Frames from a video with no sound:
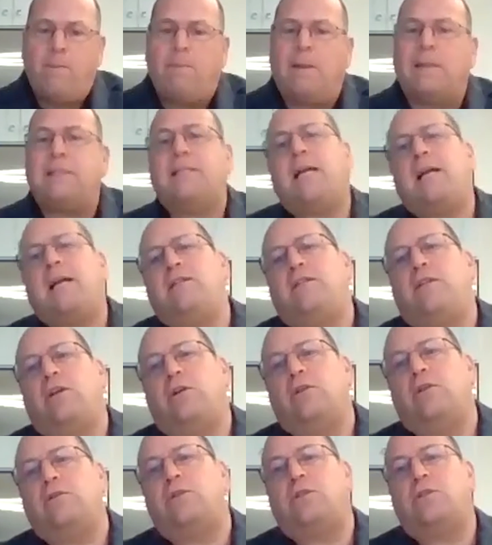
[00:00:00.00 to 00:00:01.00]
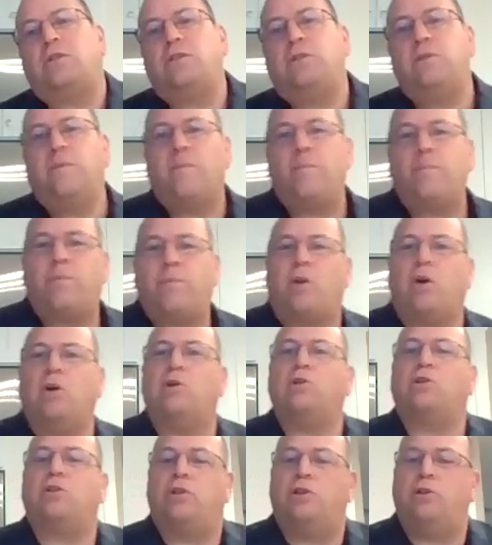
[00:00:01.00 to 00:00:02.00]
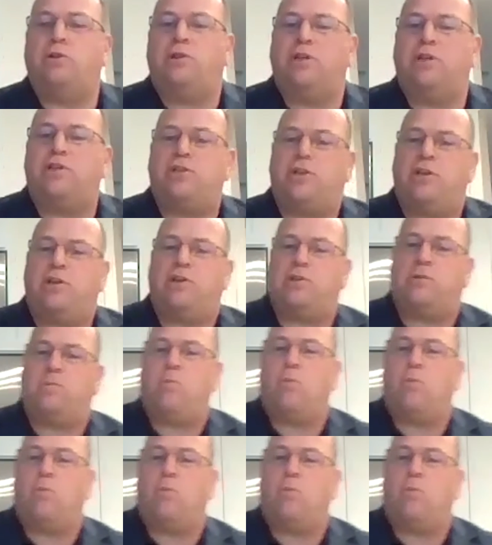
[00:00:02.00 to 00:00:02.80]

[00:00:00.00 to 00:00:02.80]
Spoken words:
My second toast goes to this year's